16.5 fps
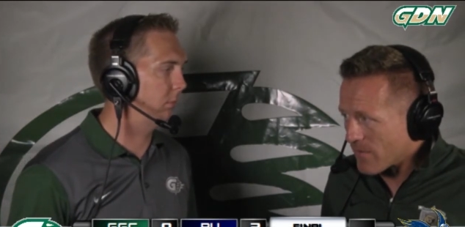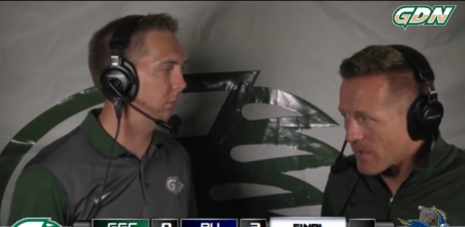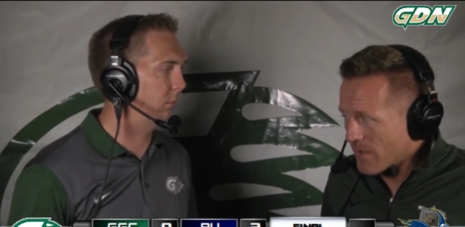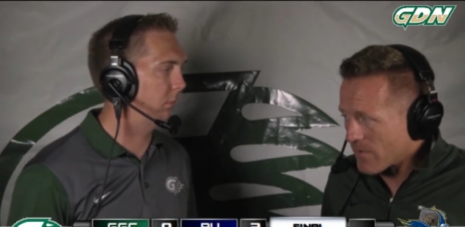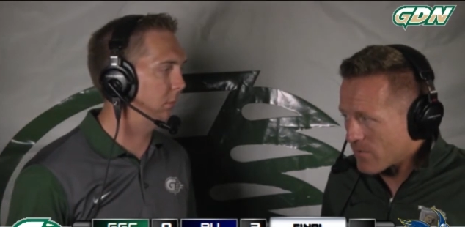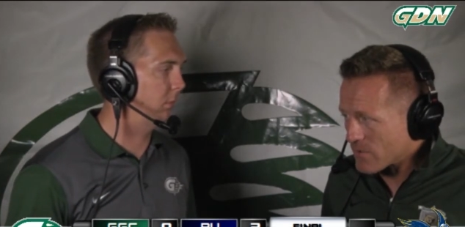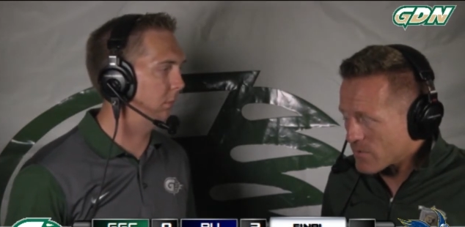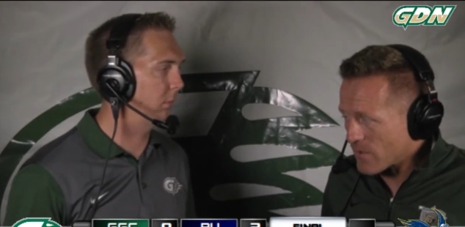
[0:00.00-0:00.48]
Speaker 1: I
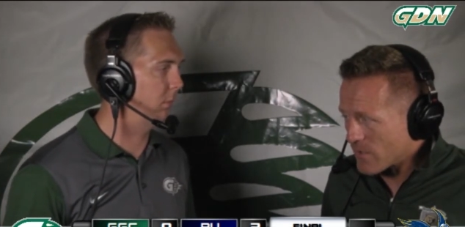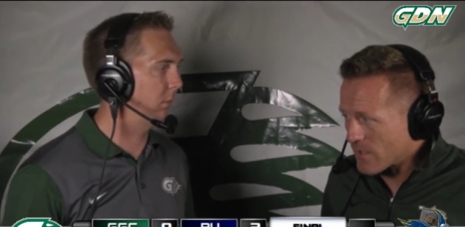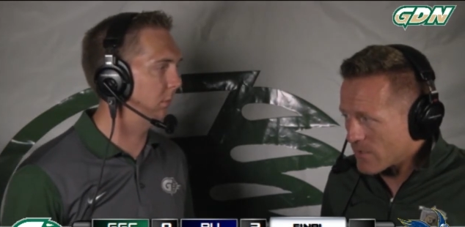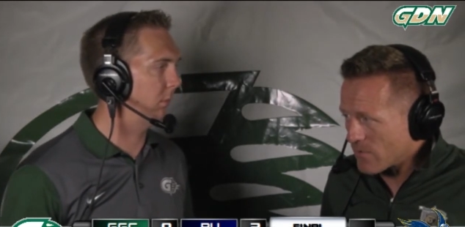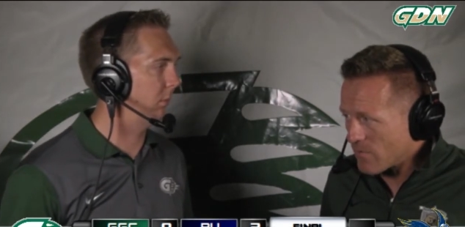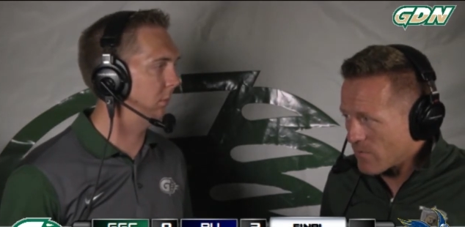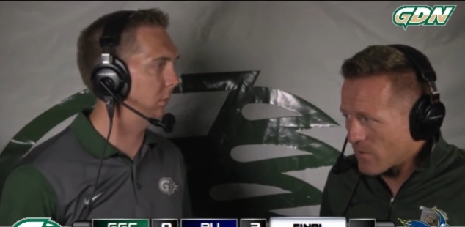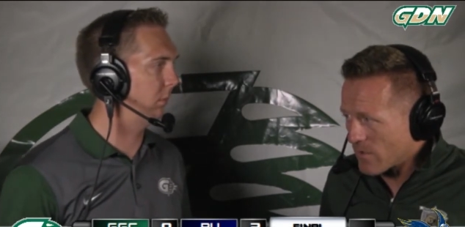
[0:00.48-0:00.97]
wish we could
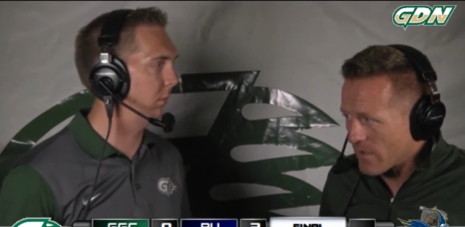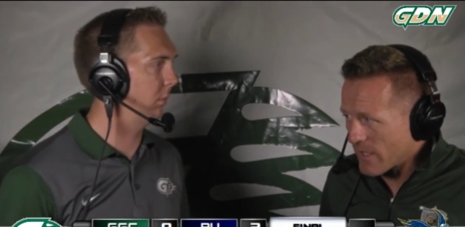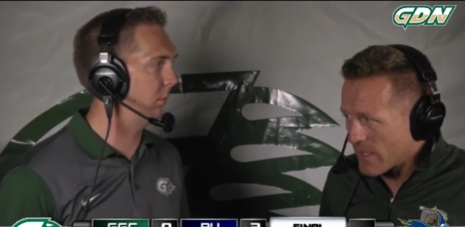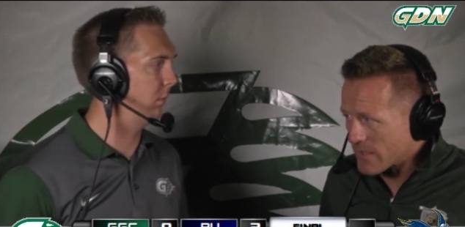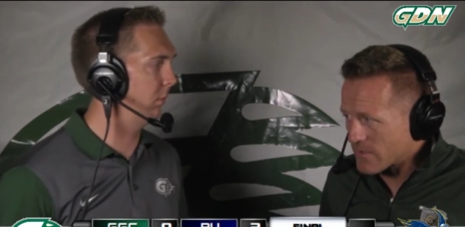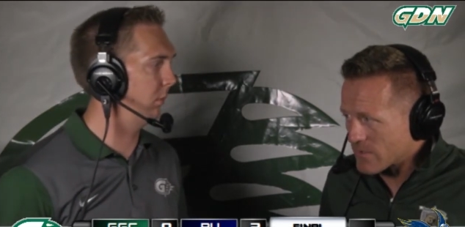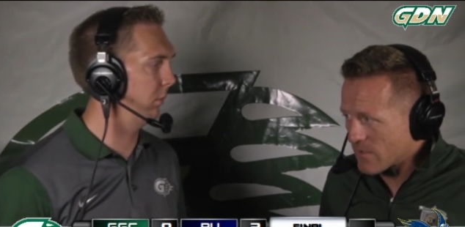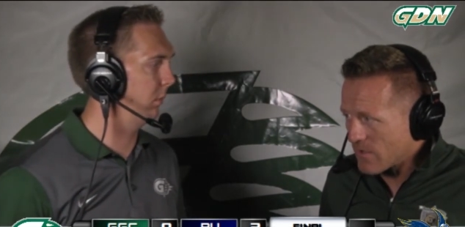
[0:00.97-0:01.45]
do more of
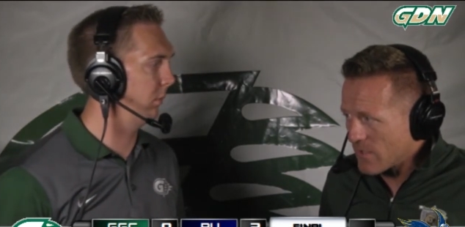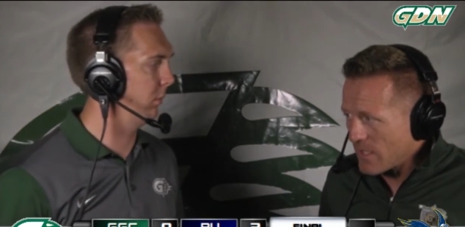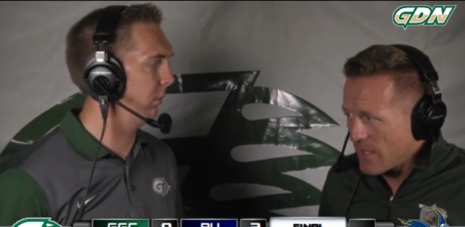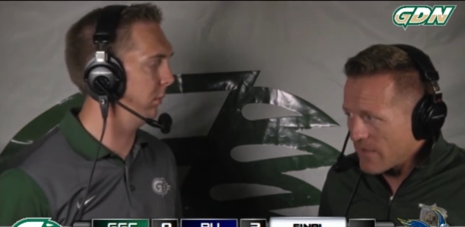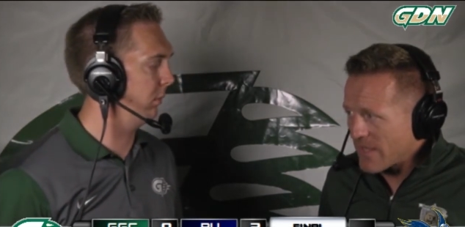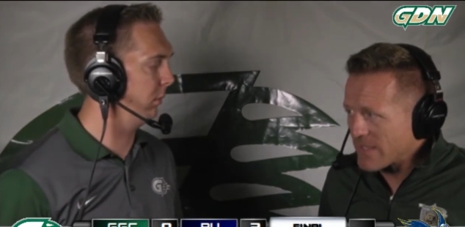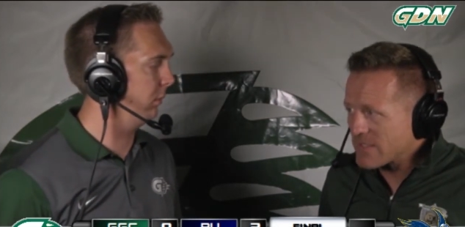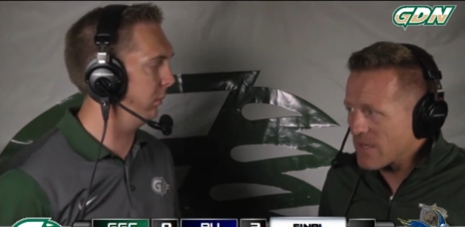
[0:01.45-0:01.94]
that. So
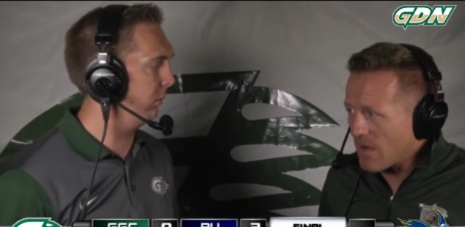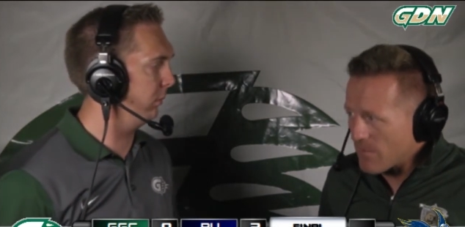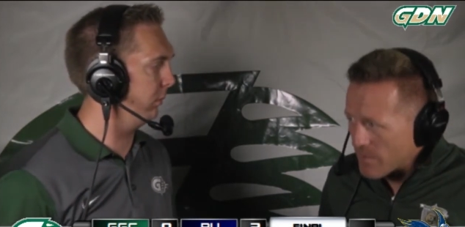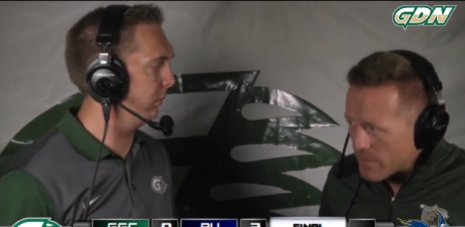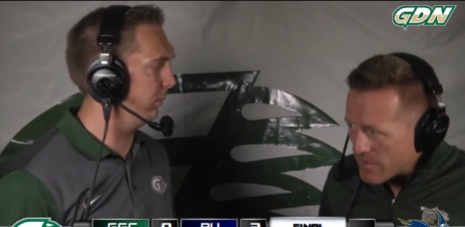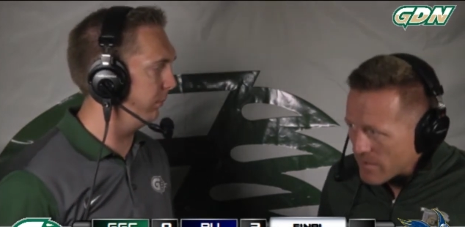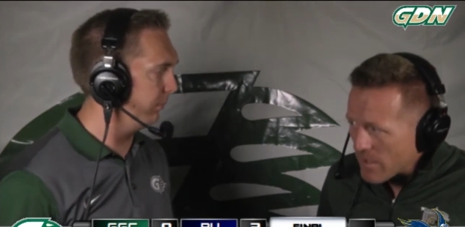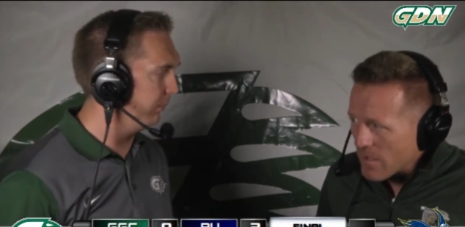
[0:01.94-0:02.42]
that's
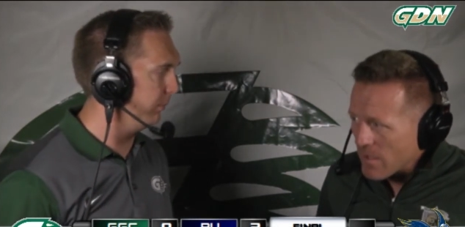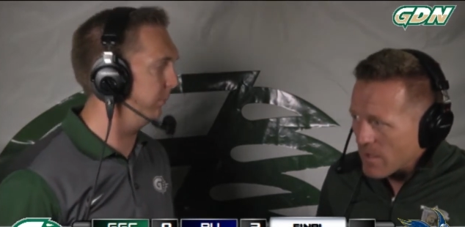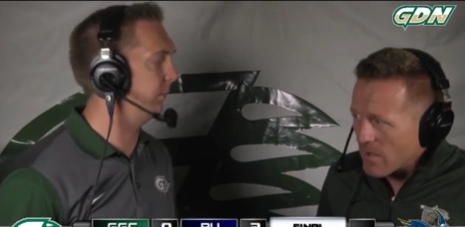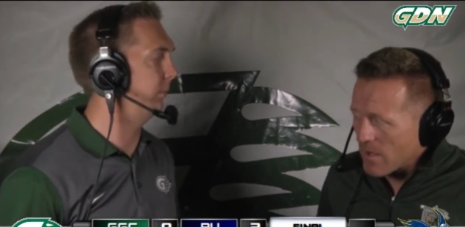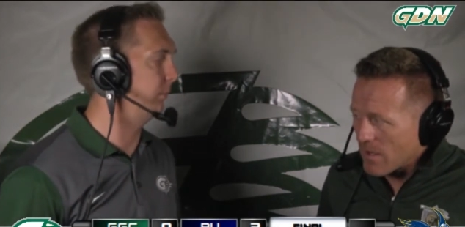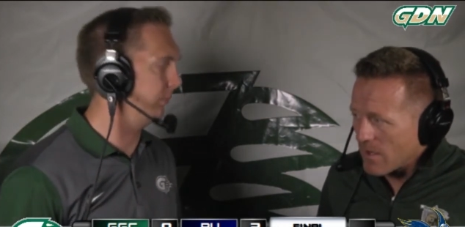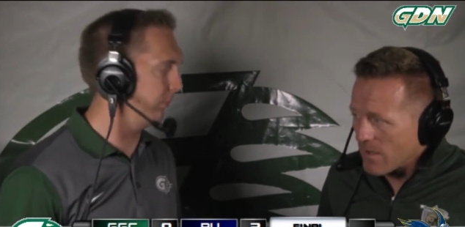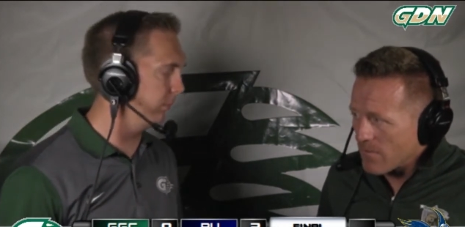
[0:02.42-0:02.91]
coming.
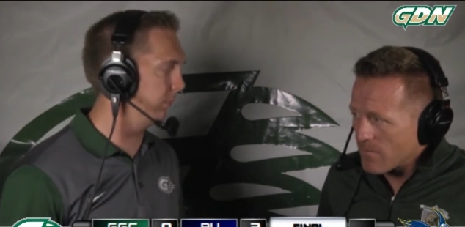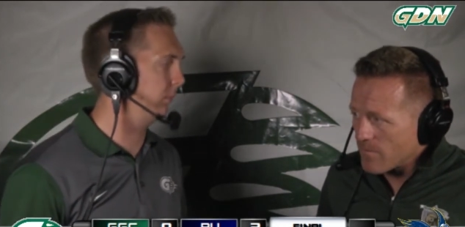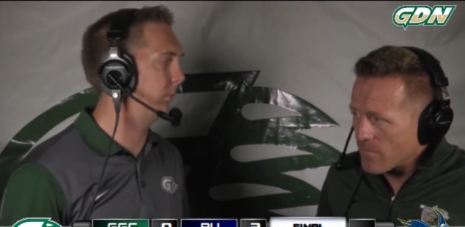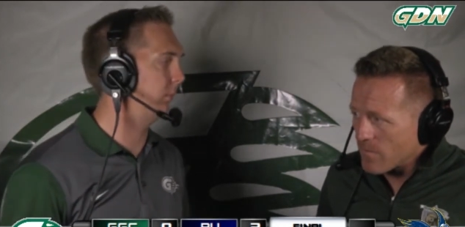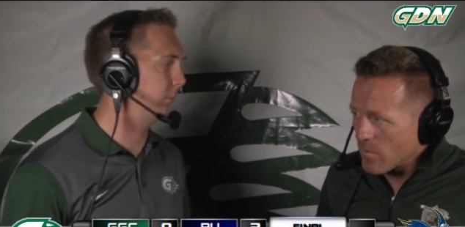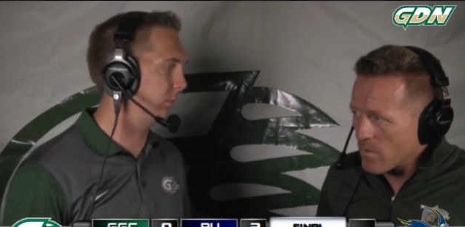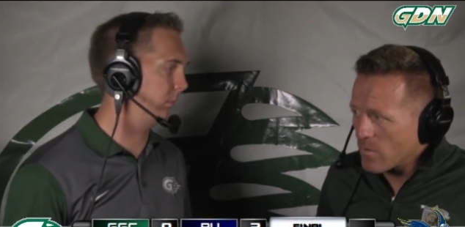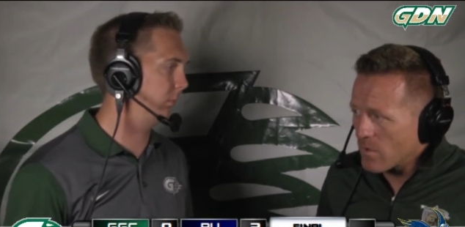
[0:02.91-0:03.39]
Um,
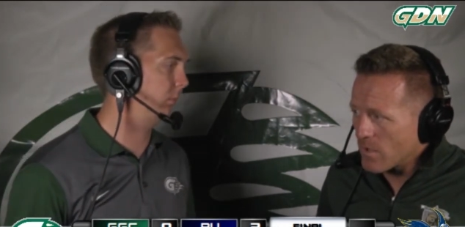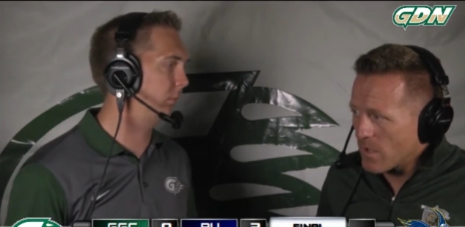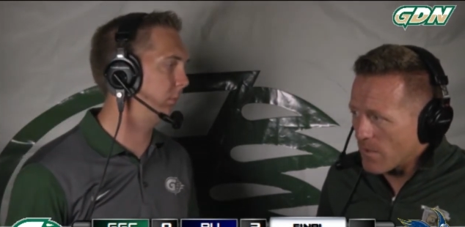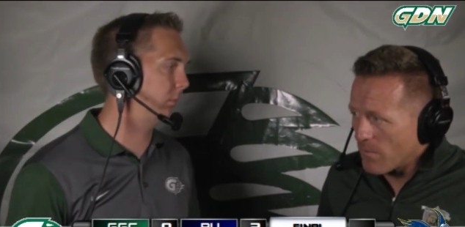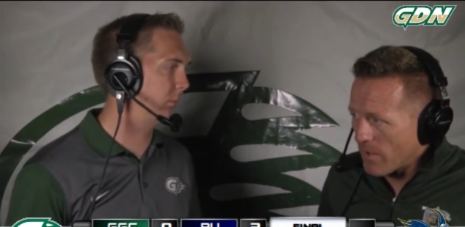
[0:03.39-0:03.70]
we will get